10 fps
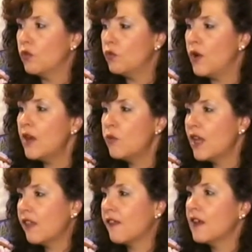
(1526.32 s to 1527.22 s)
when
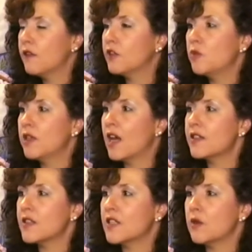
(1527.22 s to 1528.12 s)
we think of
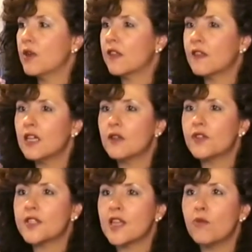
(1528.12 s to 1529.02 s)
luminosity, we think of
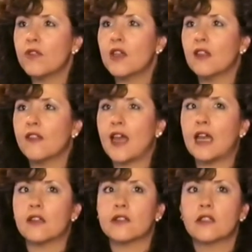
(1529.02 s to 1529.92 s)
something
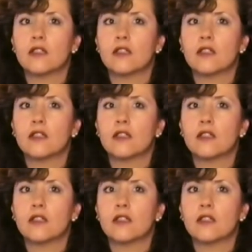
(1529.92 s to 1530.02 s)
that